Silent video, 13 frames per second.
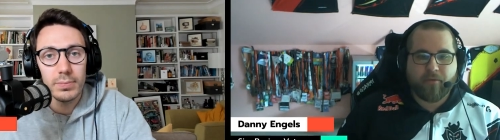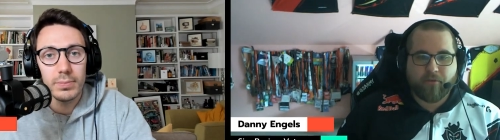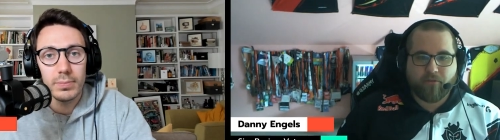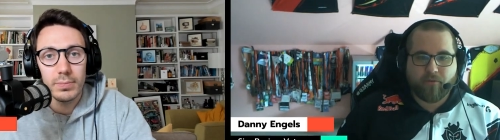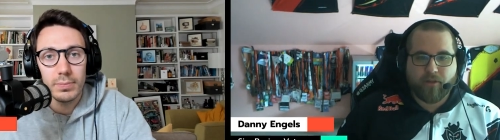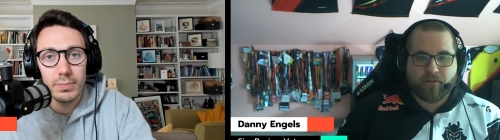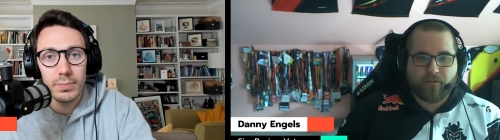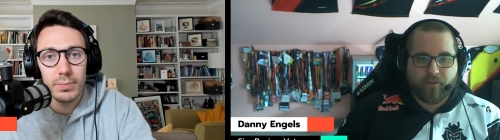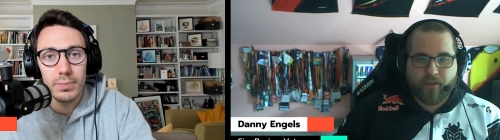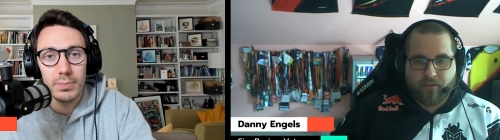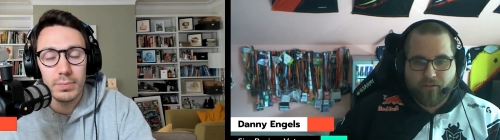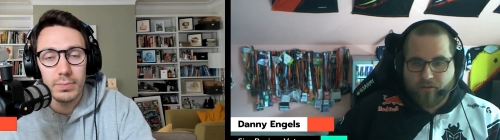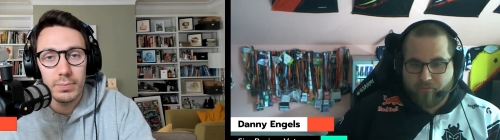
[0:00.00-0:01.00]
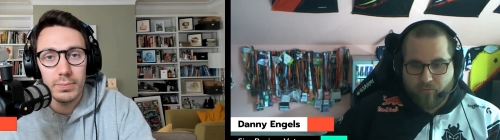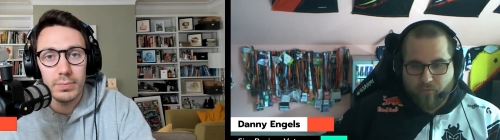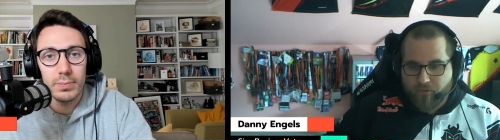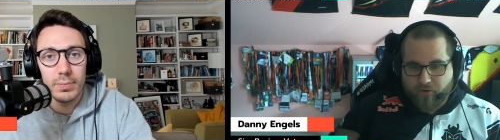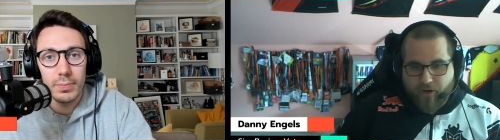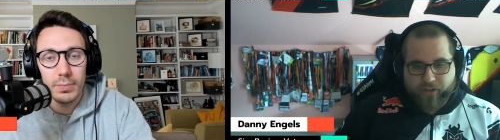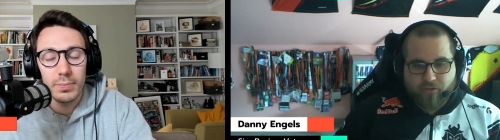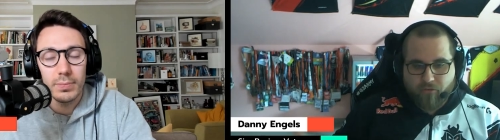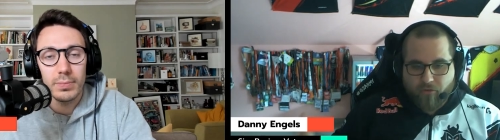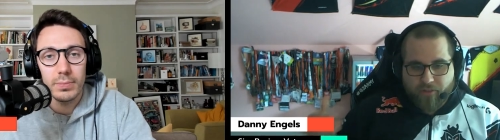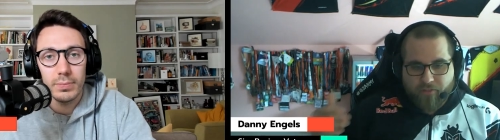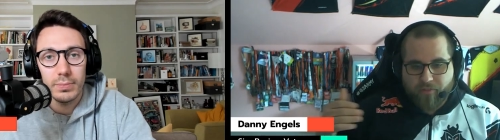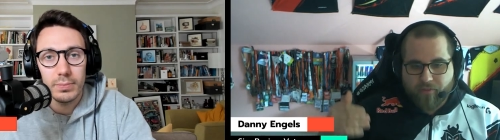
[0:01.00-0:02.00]
Speaker 1: game as well. They, they will try
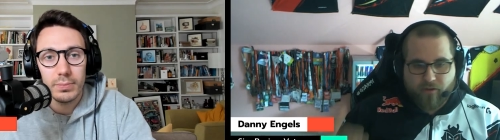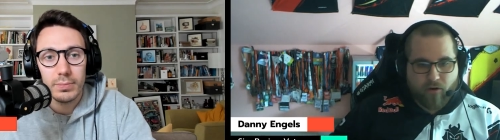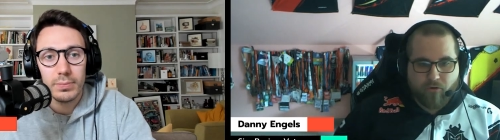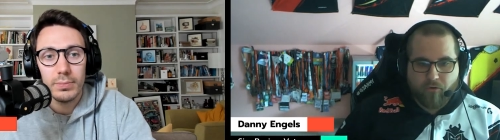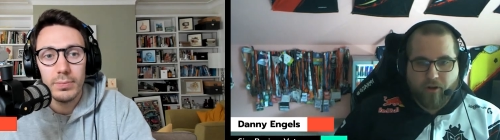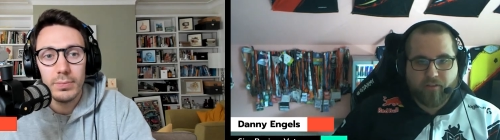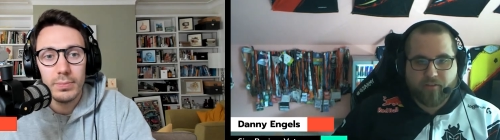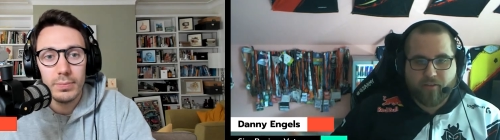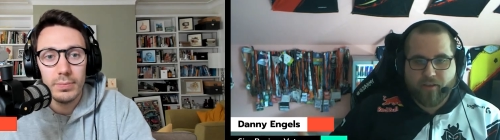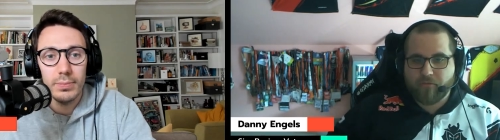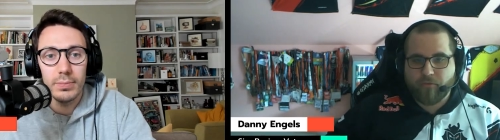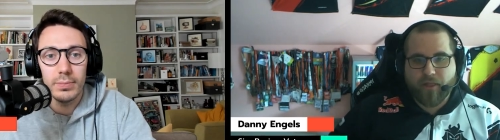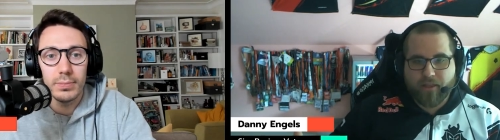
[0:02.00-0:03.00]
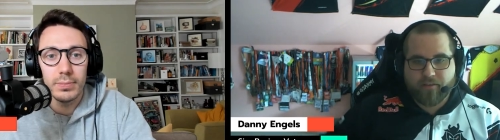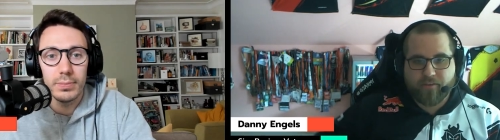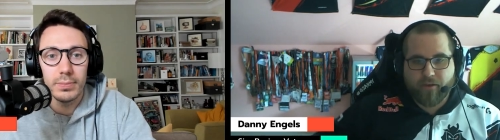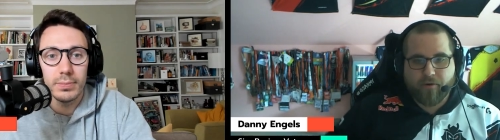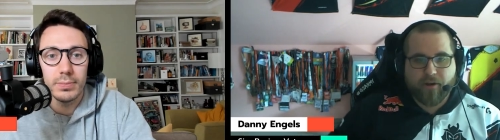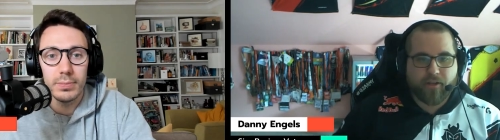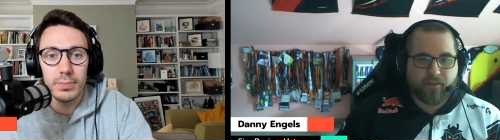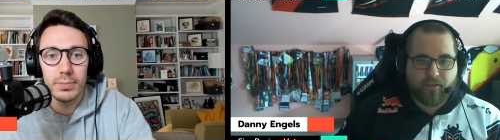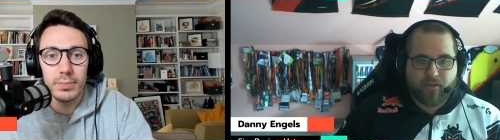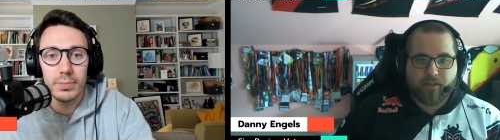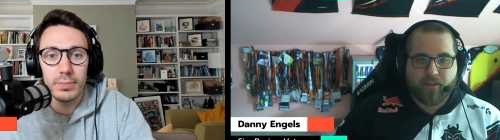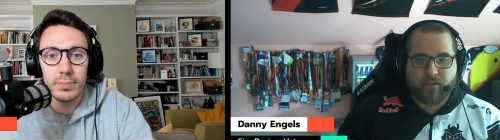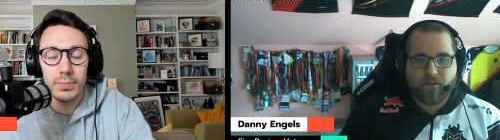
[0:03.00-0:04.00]
to run the long runs as well as they run
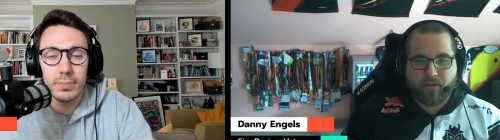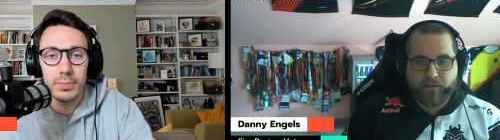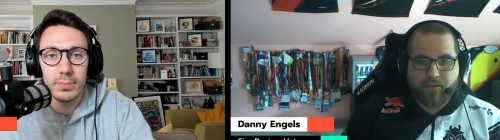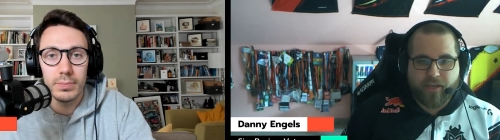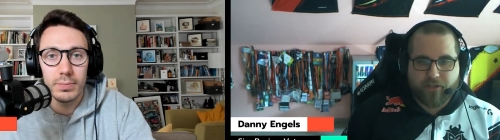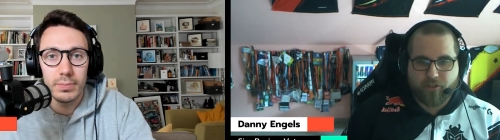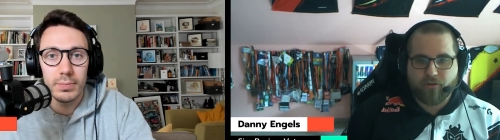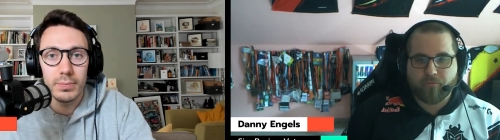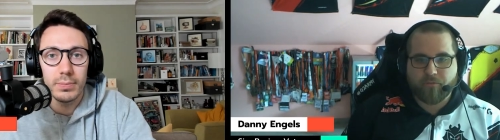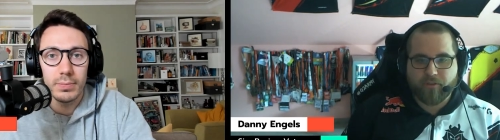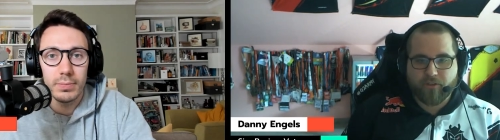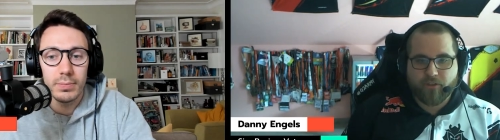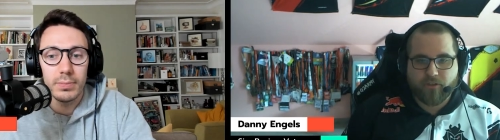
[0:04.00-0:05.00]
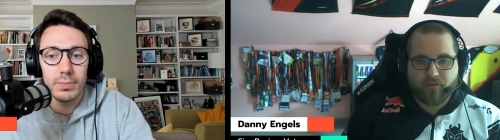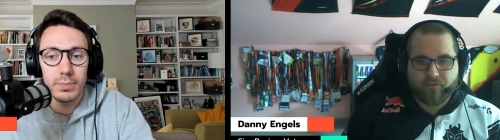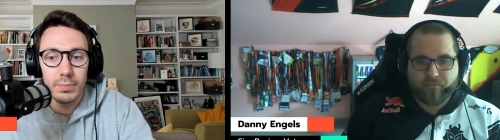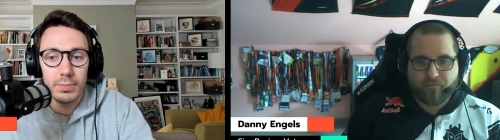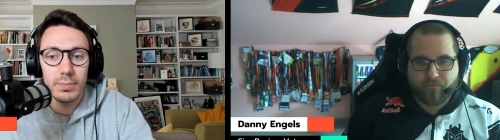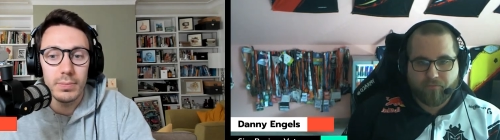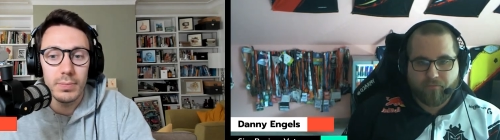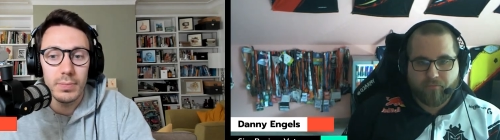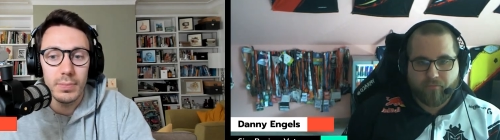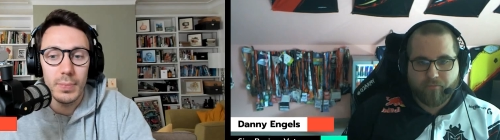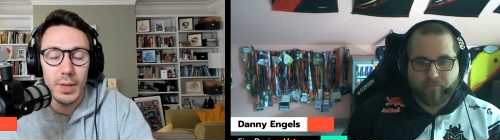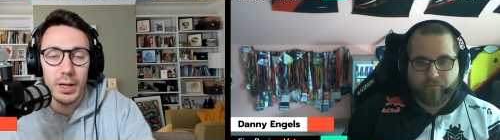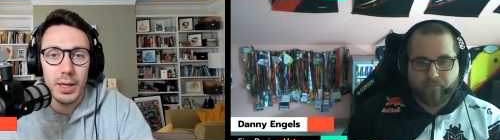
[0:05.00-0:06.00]
it in the actual competition.
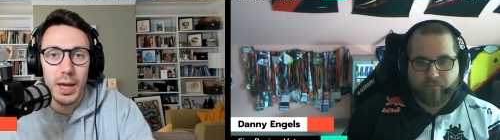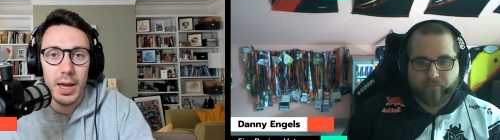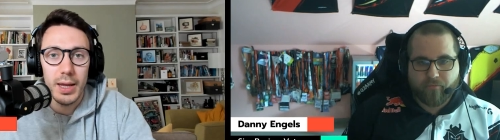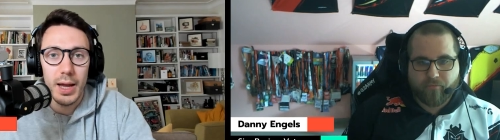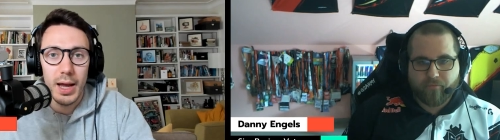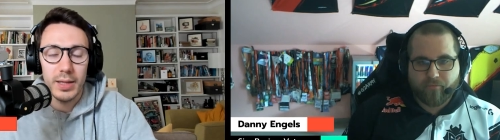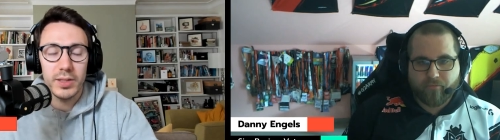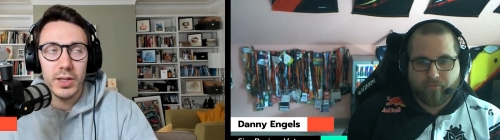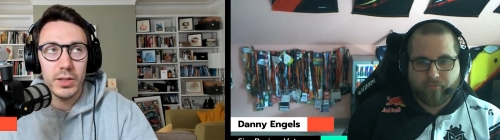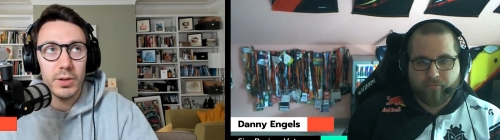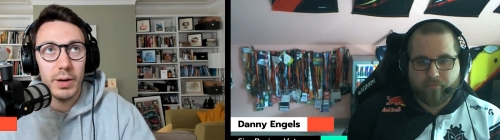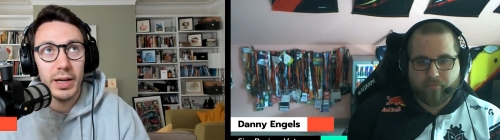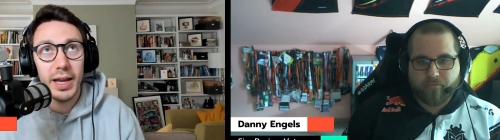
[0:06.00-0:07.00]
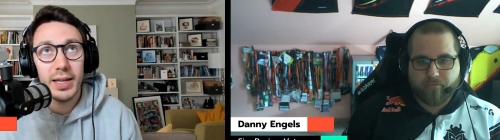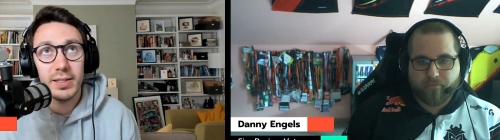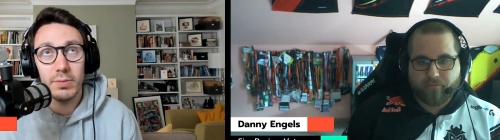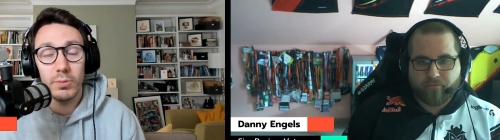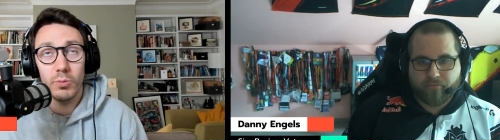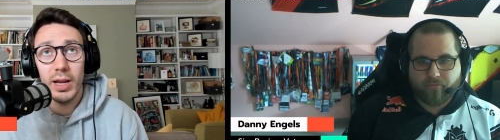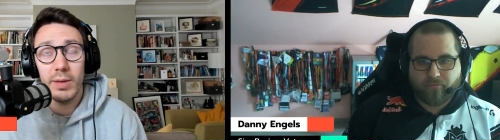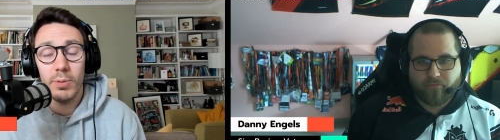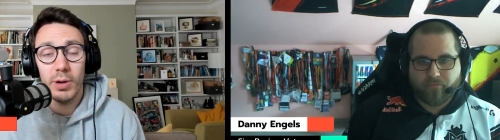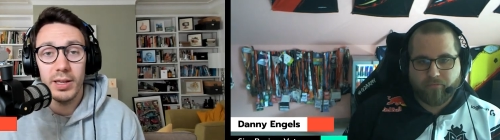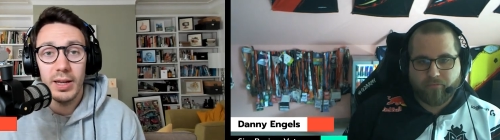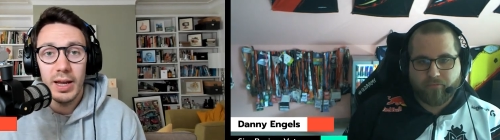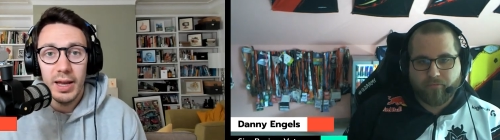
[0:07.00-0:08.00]
Speaker 2: Okay, uh, so so I guess really
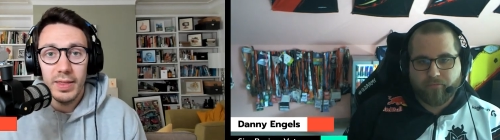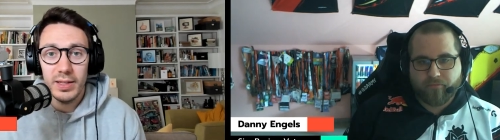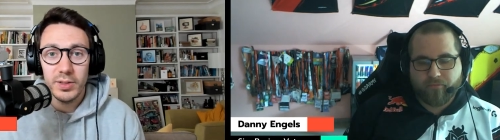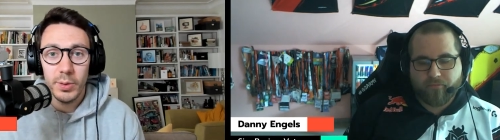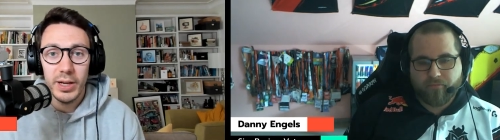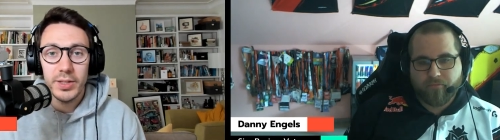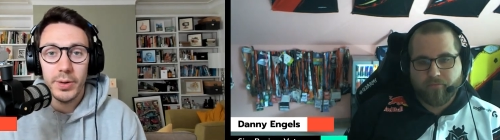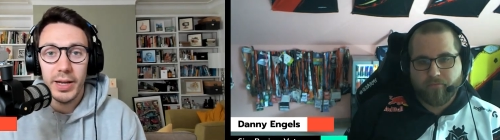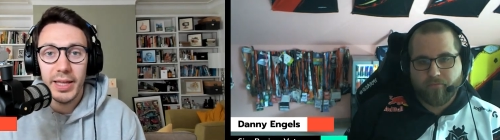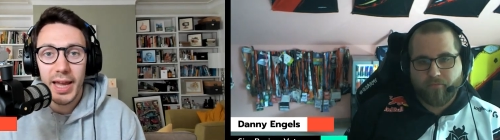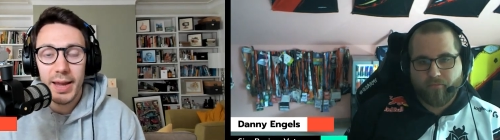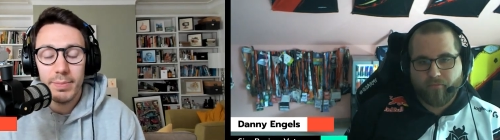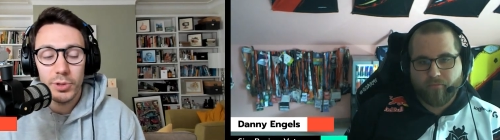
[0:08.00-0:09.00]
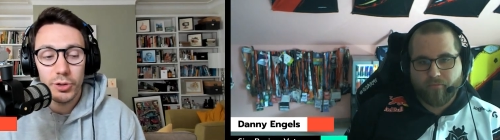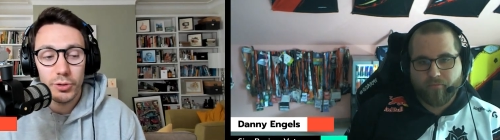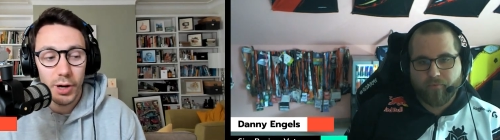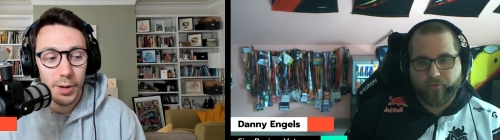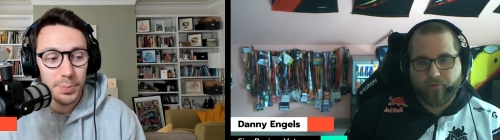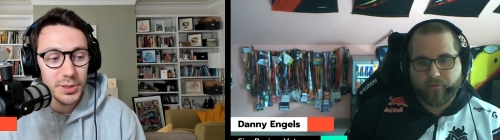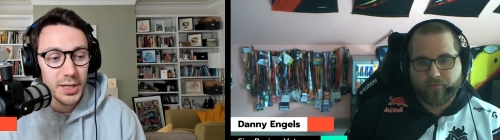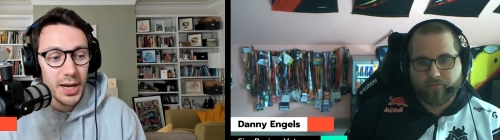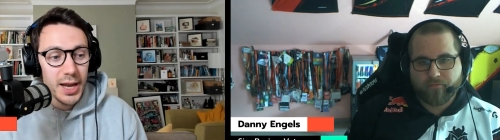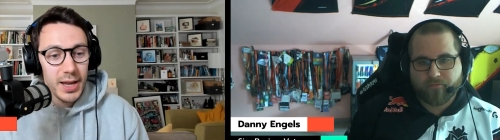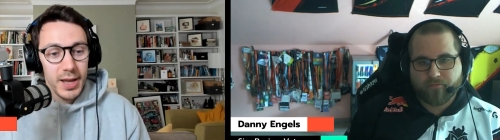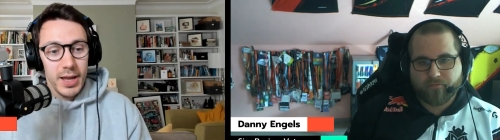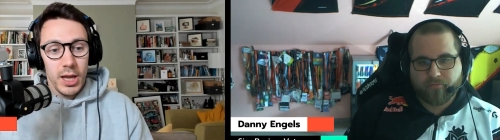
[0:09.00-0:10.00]
when this 2020 game drops,
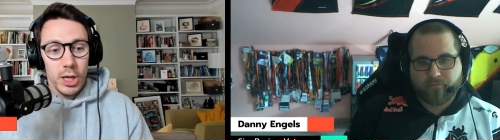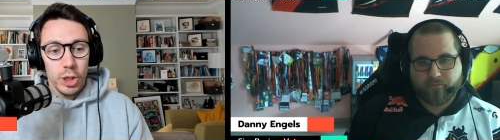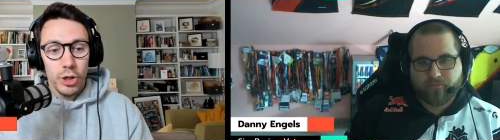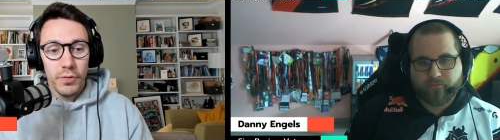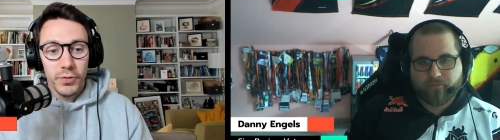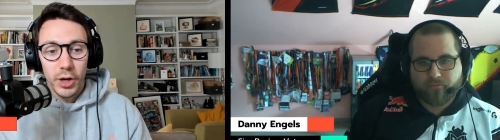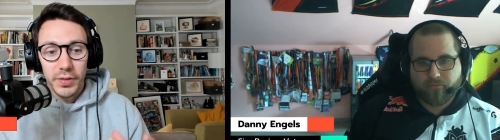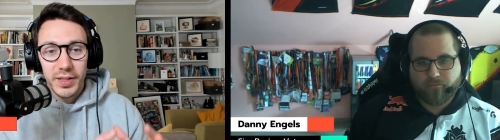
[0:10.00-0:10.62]
you've